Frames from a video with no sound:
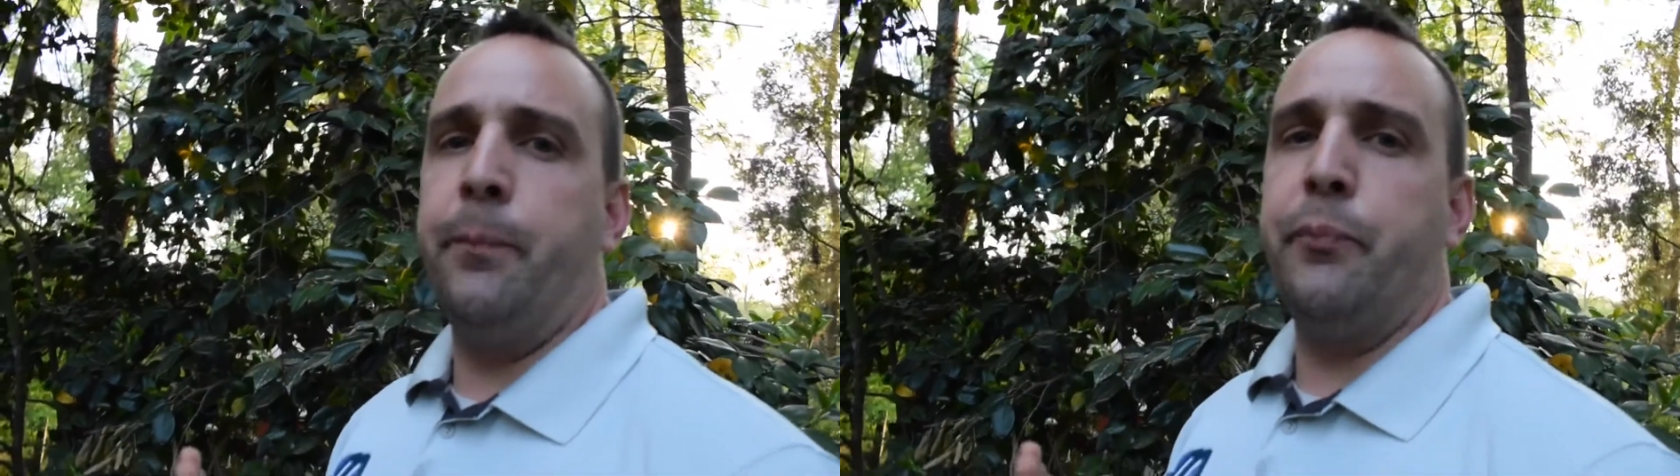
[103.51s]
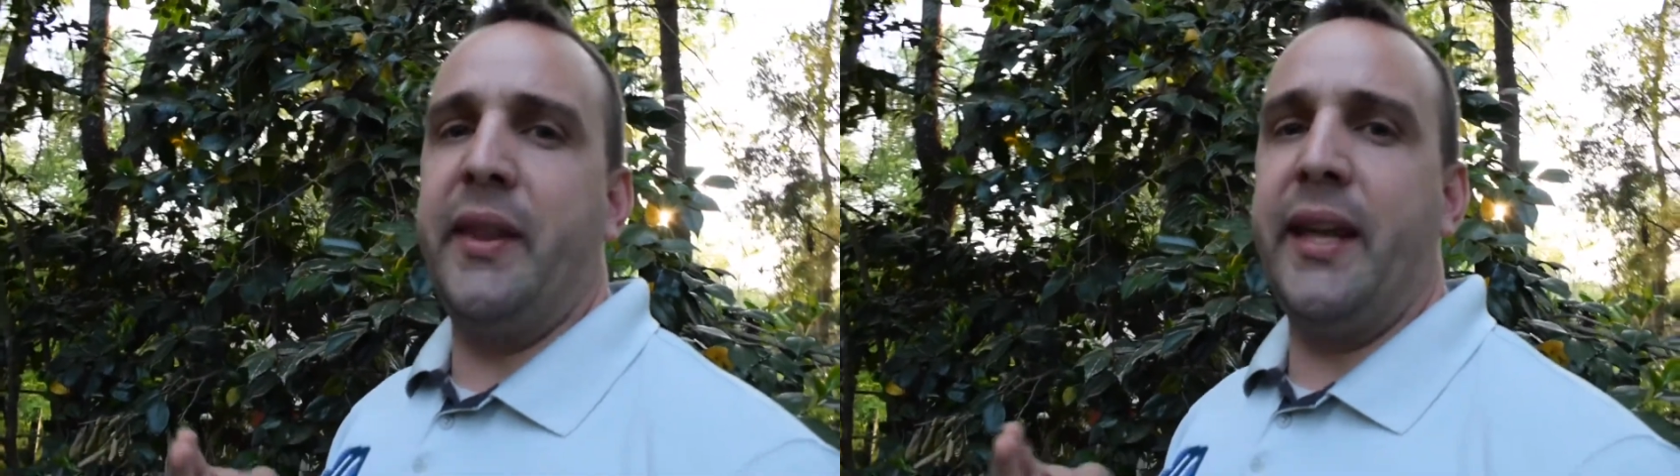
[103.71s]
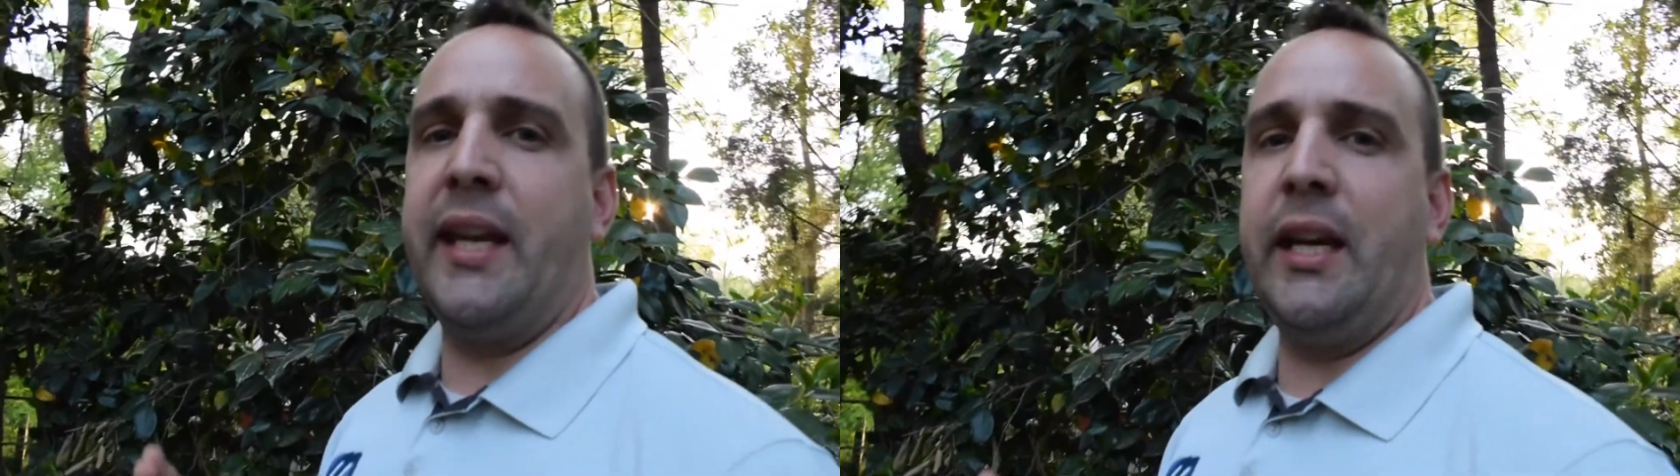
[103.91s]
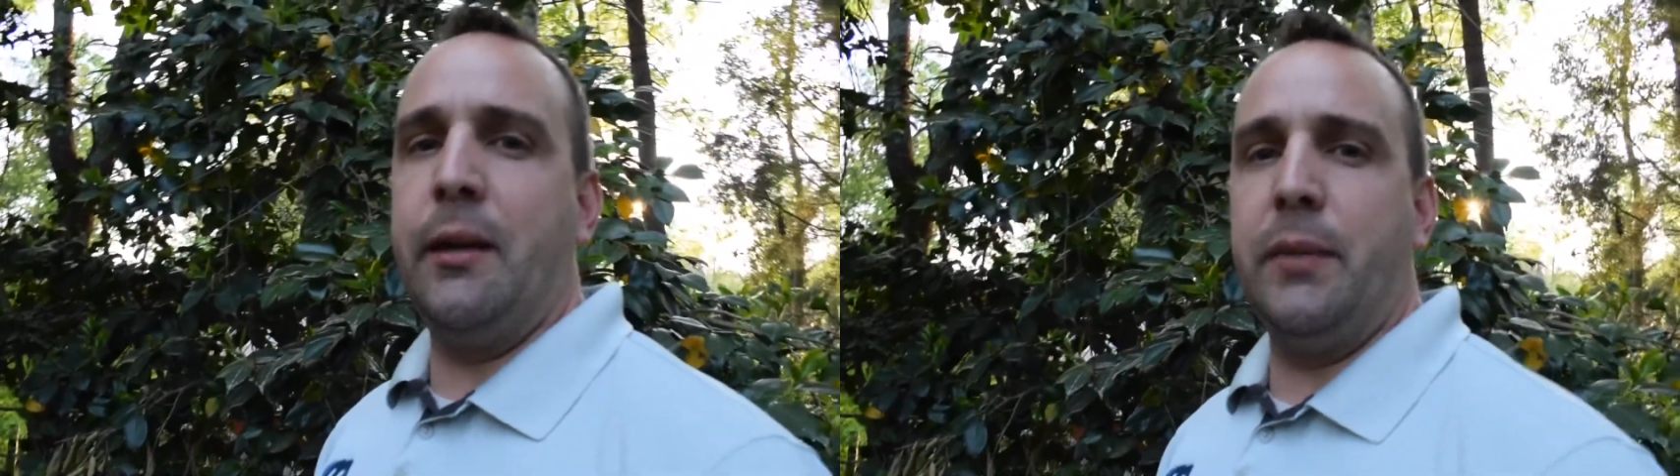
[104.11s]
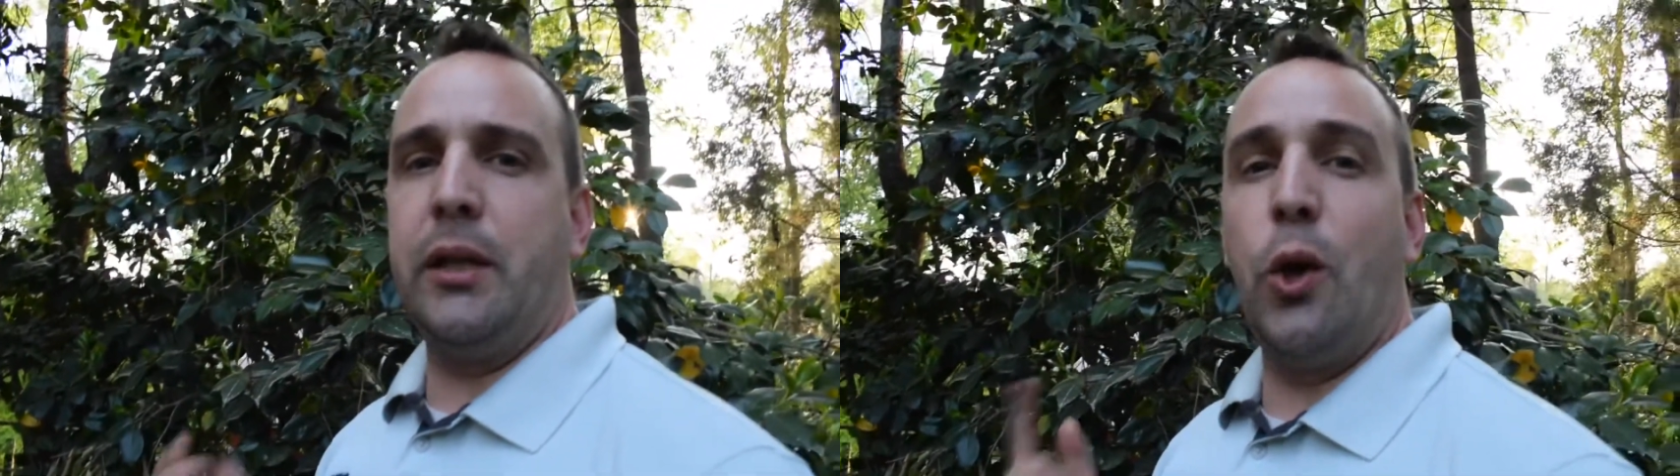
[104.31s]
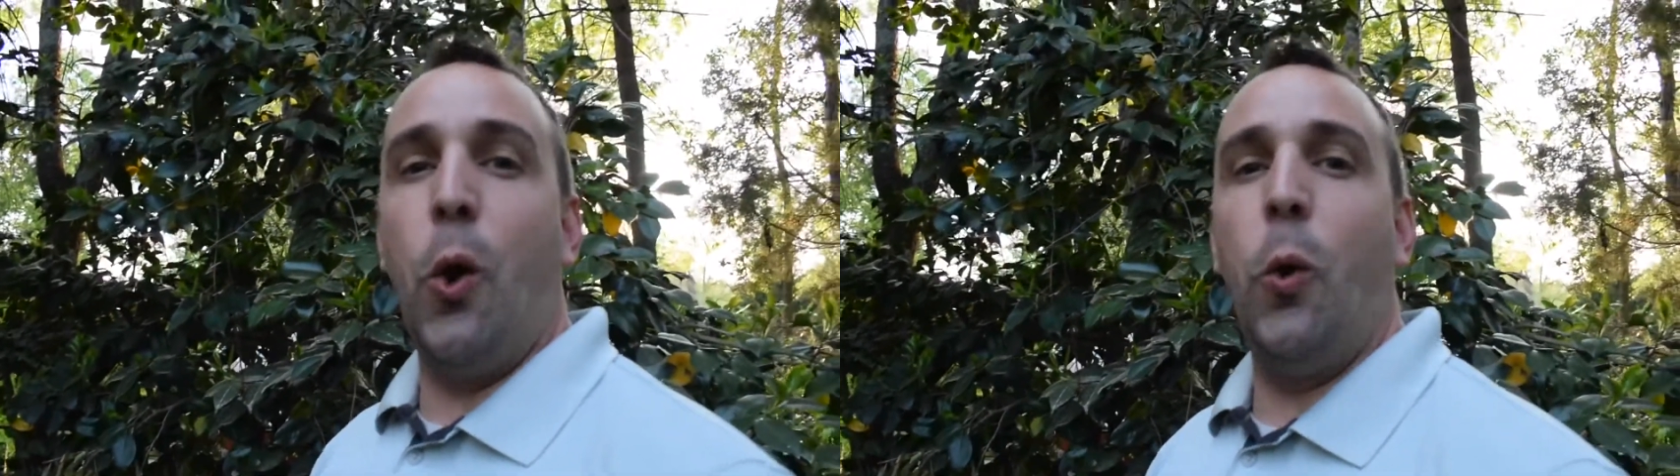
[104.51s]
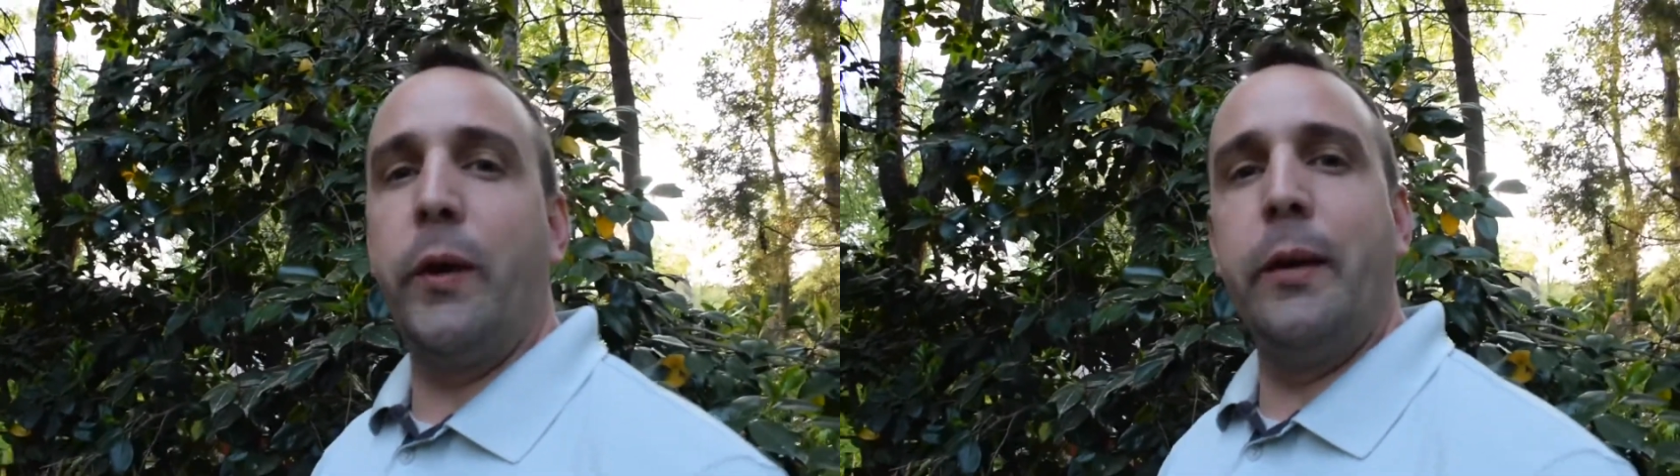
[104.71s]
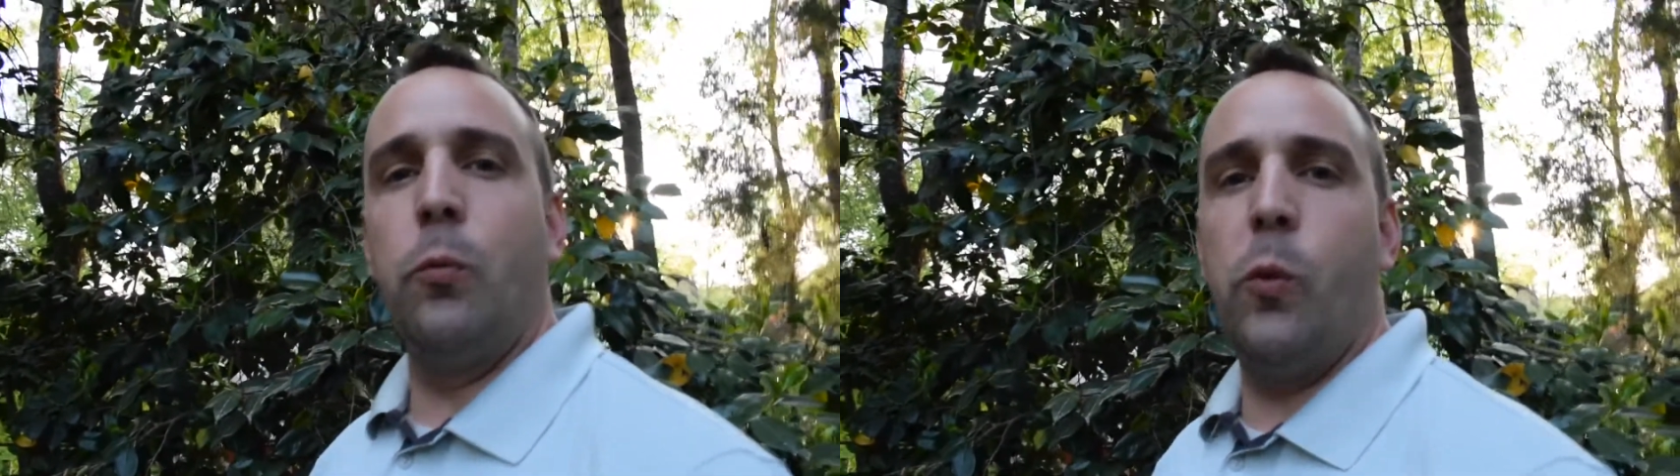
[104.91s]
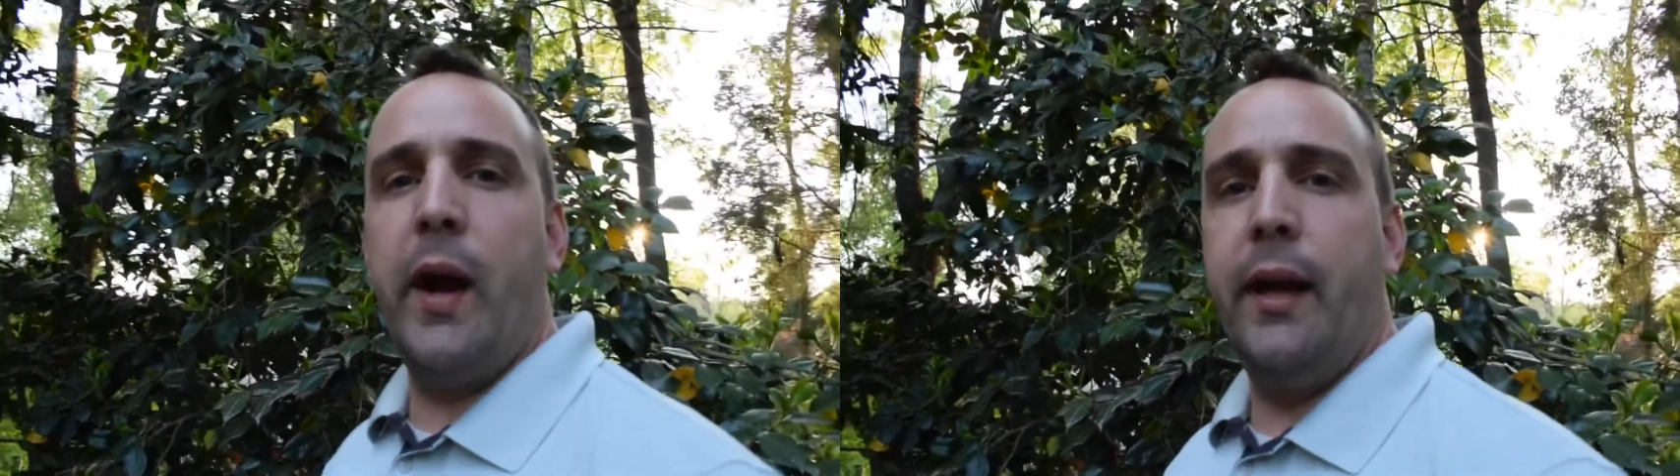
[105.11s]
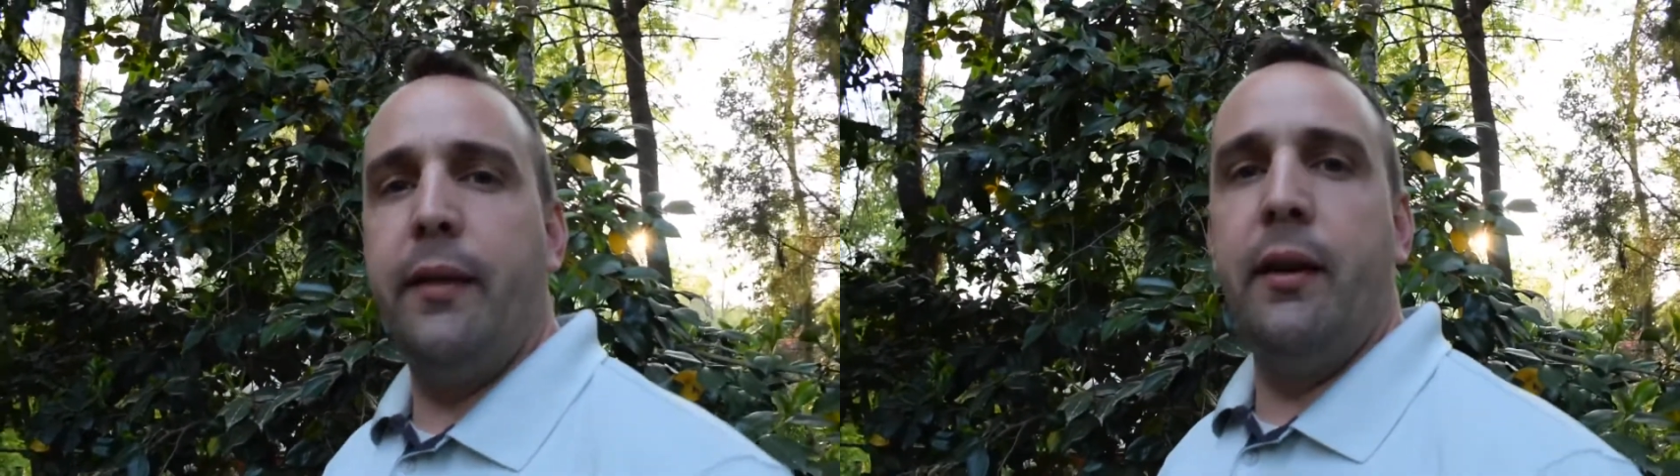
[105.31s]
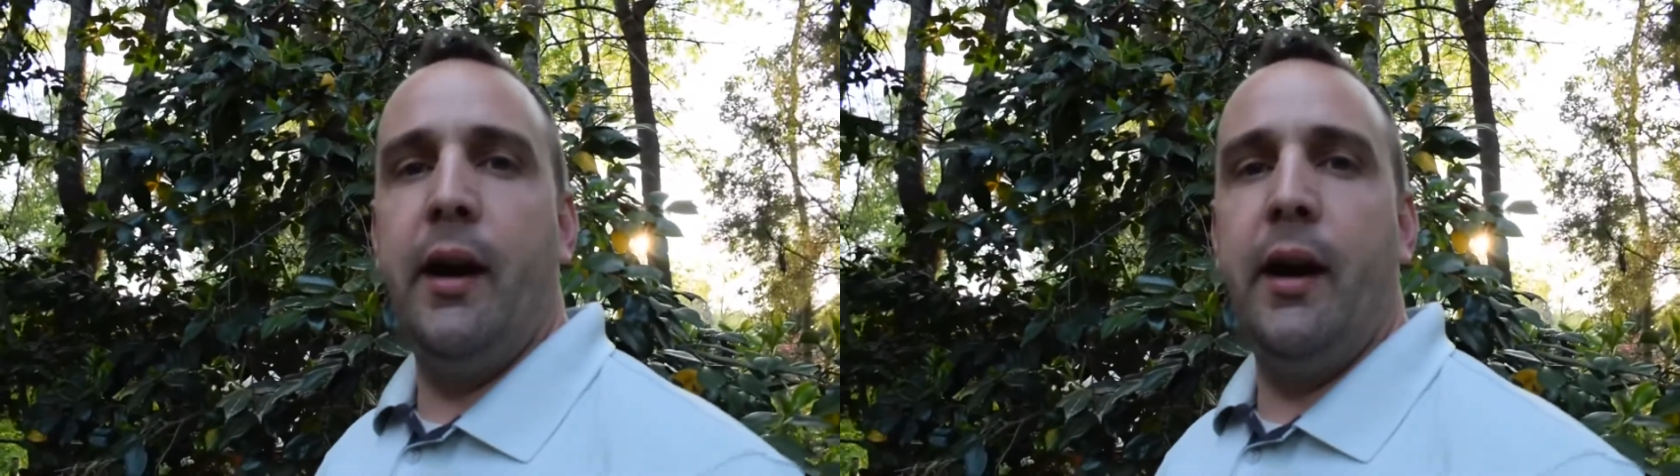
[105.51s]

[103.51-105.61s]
but they can't be cold and wet.